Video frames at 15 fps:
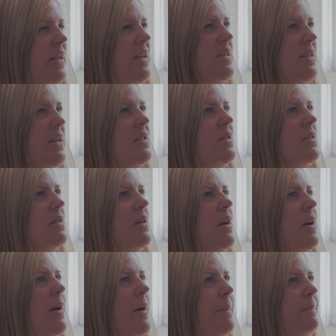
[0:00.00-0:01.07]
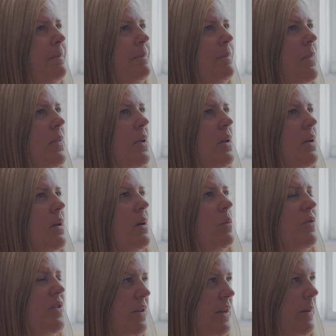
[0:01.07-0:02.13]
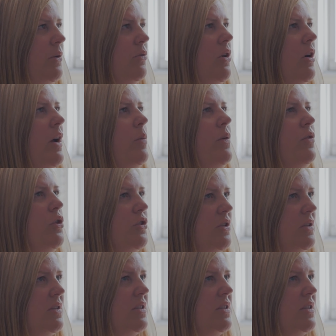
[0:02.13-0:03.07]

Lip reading: they said, we've done the MRI, we've looked at the